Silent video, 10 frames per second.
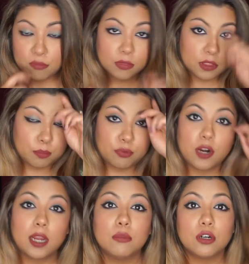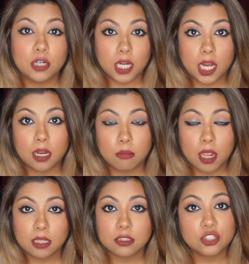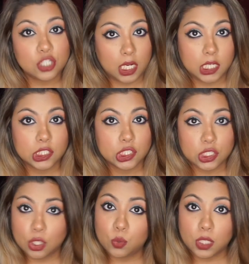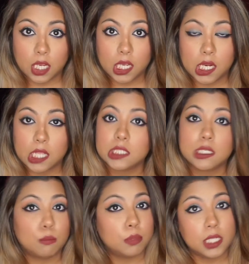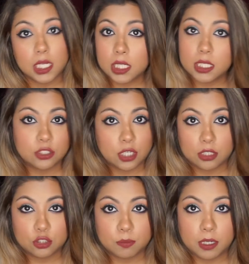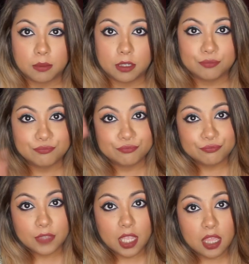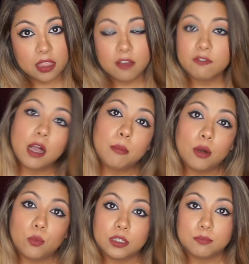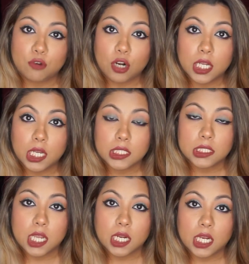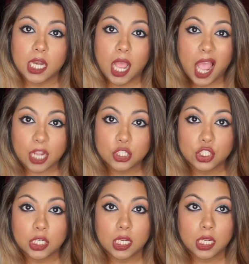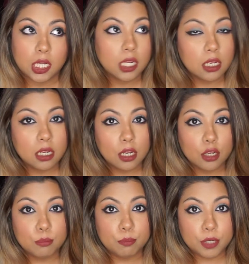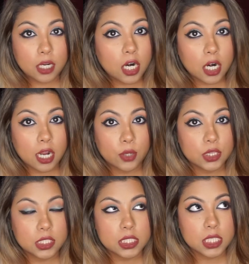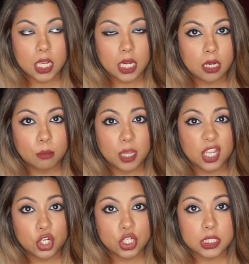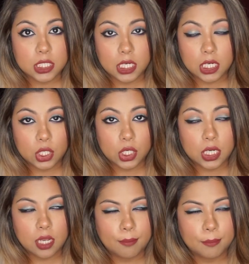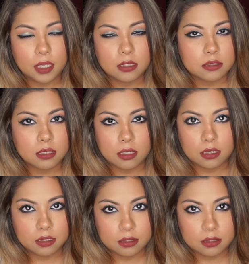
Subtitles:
the primer game has changed. Oh yeah, it has completely changed, baby. They've come up with products that can actually blur out the skin, make your skin look amazing.